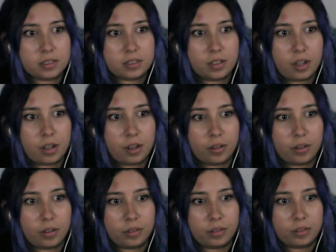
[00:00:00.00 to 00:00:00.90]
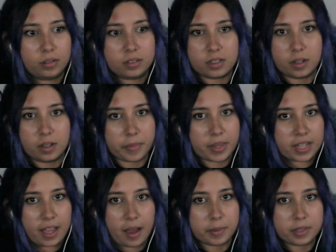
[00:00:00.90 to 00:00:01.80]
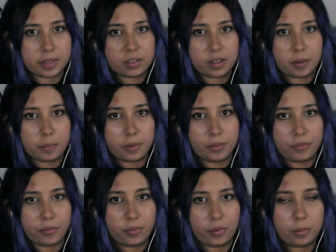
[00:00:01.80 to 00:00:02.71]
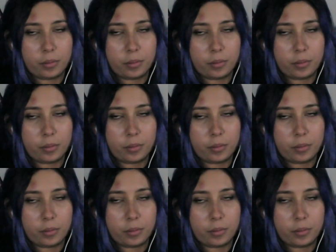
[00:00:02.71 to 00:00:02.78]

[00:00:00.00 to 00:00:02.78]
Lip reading: so something happened to them before.